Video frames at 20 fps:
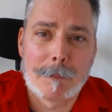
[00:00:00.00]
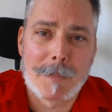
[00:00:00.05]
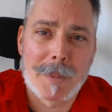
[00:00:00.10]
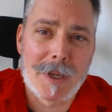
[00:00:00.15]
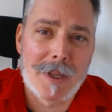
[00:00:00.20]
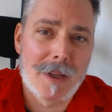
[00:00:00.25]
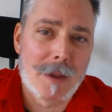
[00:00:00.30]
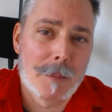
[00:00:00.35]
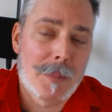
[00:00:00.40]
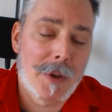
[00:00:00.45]

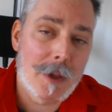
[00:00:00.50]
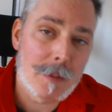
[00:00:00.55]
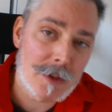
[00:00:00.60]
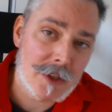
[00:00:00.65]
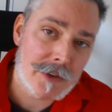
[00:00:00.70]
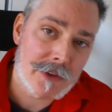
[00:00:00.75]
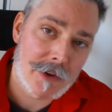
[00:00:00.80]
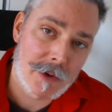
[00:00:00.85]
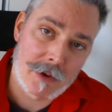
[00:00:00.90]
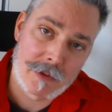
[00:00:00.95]
But the
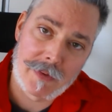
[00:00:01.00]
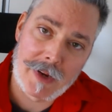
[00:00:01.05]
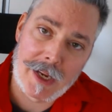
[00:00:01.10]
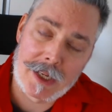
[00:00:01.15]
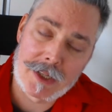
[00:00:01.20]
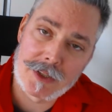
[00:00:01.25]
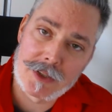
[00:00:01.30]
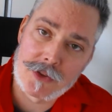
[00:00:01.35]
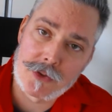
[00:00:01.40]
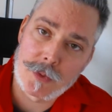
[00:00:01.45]
publisher
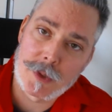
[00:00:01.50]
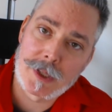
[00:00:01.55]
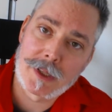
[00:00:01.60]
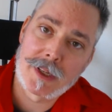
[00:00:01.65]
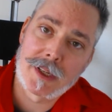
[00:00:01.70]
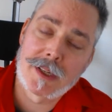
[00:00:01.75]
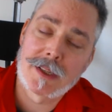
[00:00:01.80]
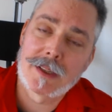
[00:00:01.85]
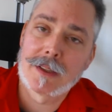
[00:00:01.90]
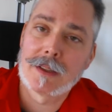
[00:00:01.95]
advantage really